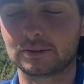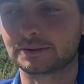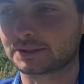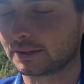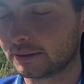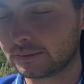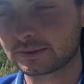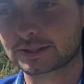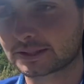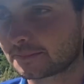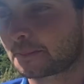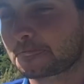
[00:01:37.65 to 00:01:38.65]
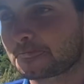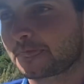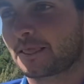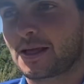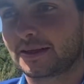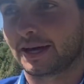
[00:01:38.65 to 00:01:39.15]
And so it was
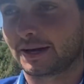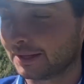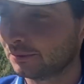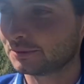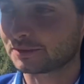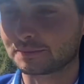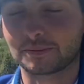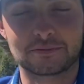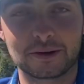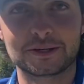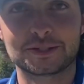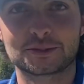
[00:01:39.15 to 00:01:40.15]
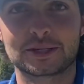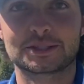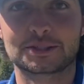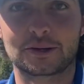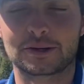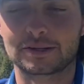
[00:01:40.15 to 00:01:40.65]
that was a very strange
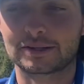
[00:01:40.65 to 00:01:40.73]
start.